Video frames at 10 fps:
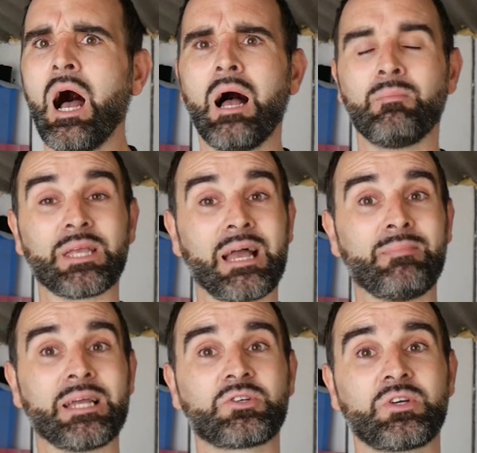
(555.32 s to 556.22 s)
But yeah,
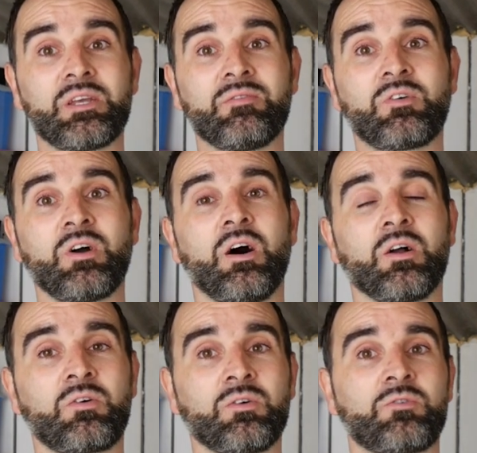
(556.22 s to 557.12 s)
make sure you've got
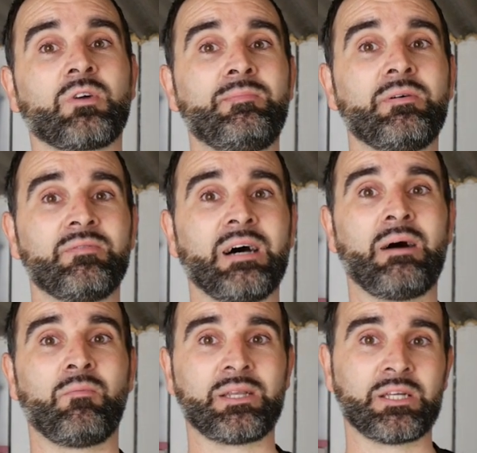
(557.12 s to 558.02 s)
a good grip of
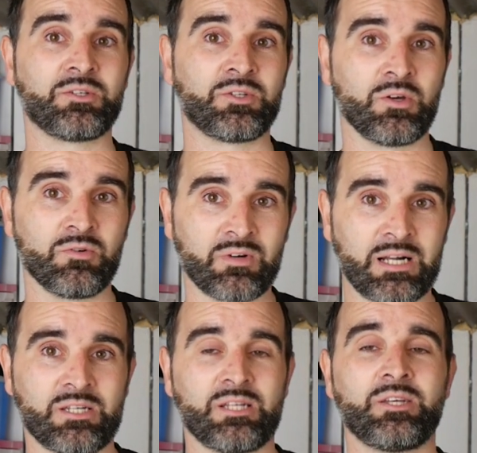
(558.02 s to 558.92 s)
that when you do
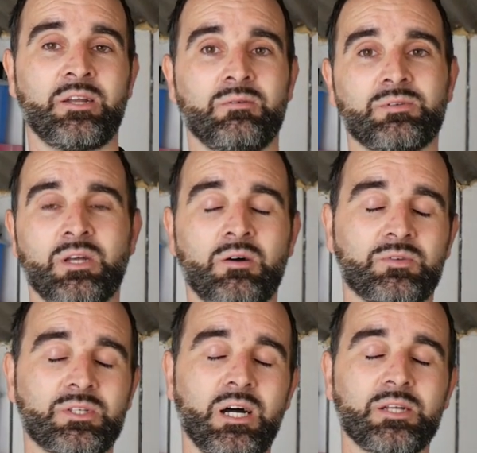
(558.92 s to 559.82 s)
gradually turn up. So
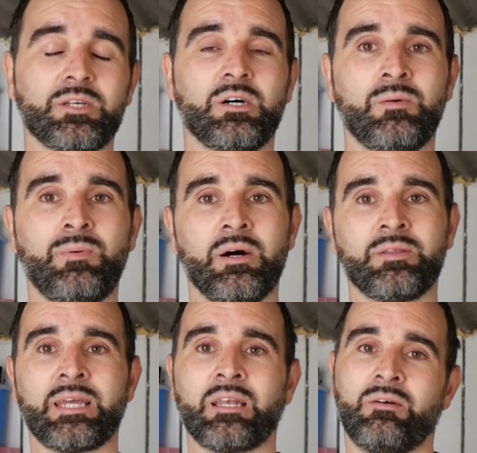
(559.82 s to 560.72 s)
start it up
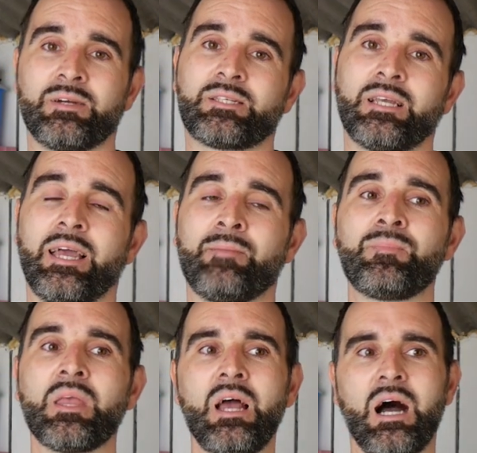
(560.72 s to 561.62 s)
on the lowest
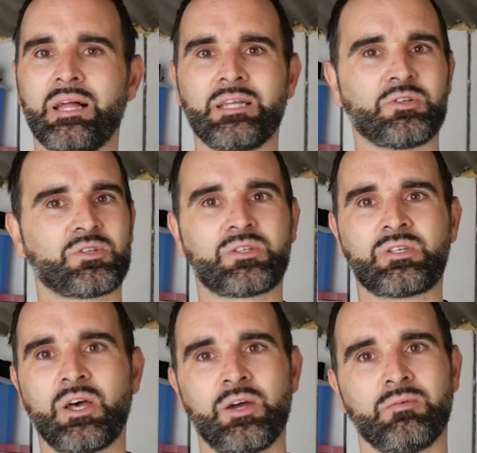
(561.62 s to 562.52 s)
setting and then just
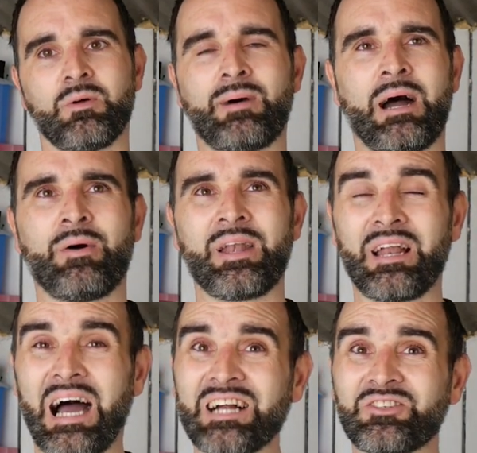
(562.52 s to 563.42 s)
turn up the power. And
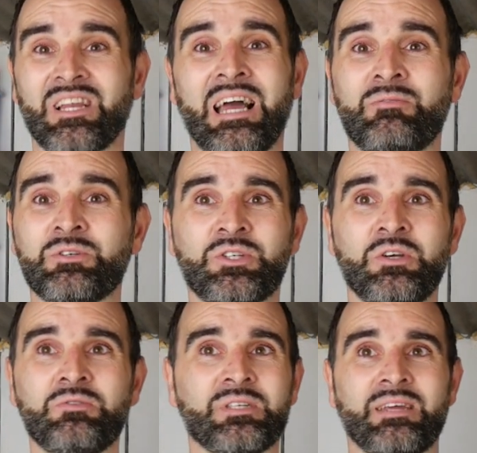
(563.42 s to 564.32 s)
actually, I was
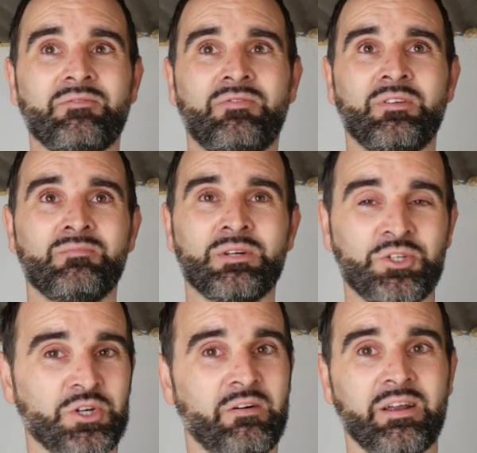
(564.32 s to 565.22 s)
using it for the
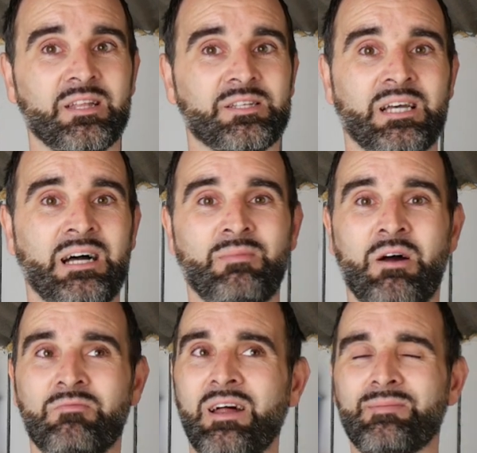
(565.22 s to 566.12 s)
majority of the time,
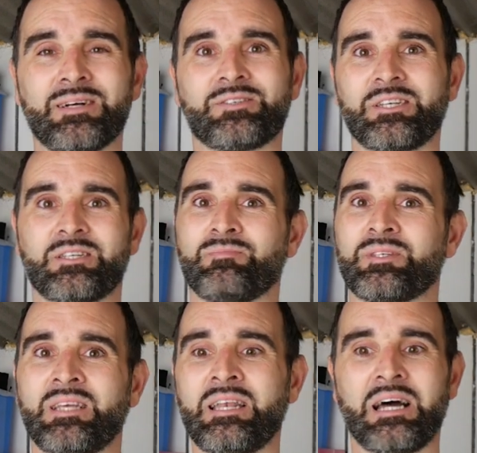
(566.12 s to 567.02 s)
around about
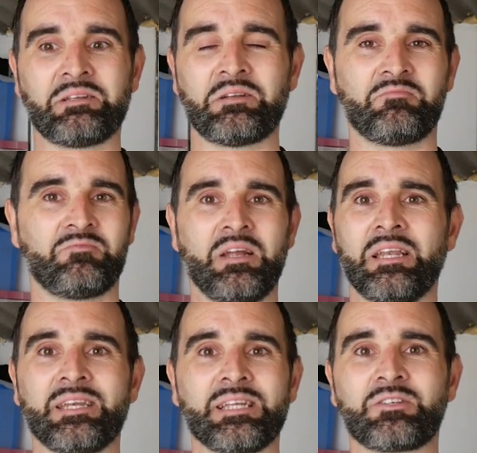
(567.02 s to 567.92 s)
60%. I didn't
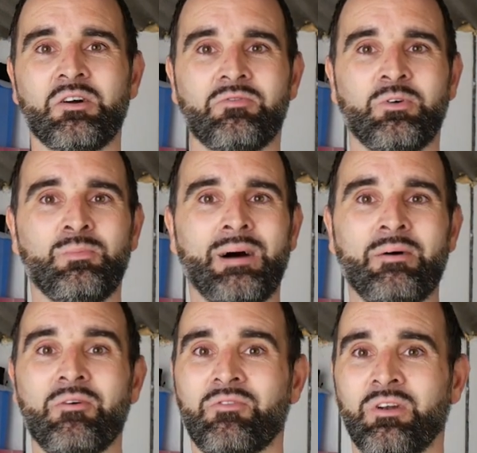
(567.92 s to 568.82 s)
really need to go full
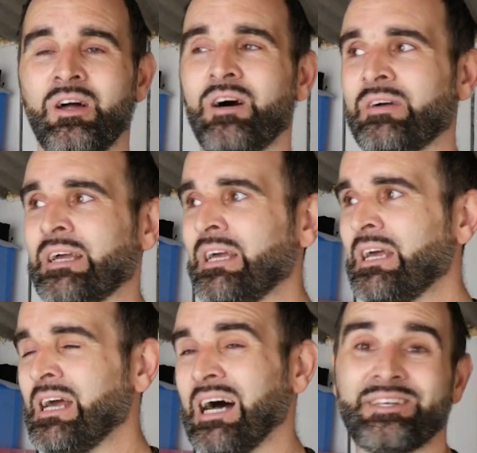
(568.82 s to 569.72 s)
power for a lot of it.
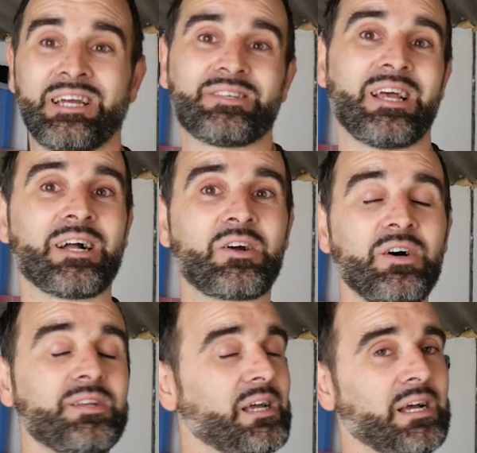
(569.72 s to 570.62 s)
I dare say I
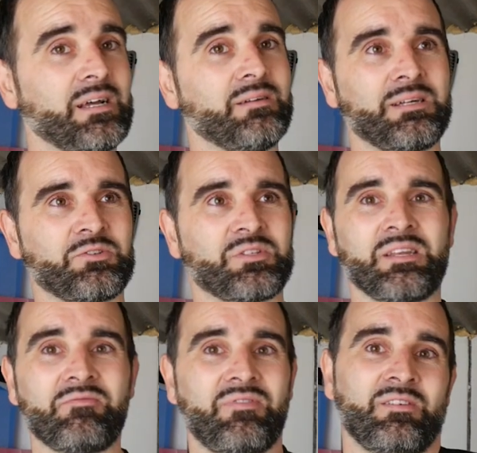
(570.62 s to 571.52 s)
could, I just
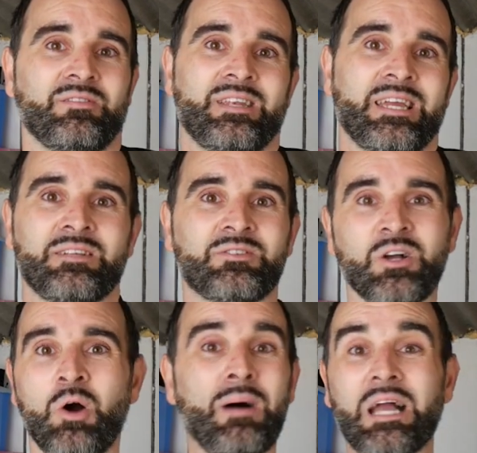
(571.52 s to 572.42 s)
didn't feel the need to
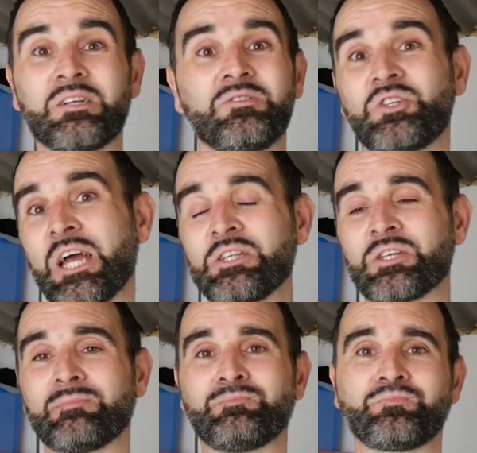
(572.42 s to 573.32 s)
go back and change it.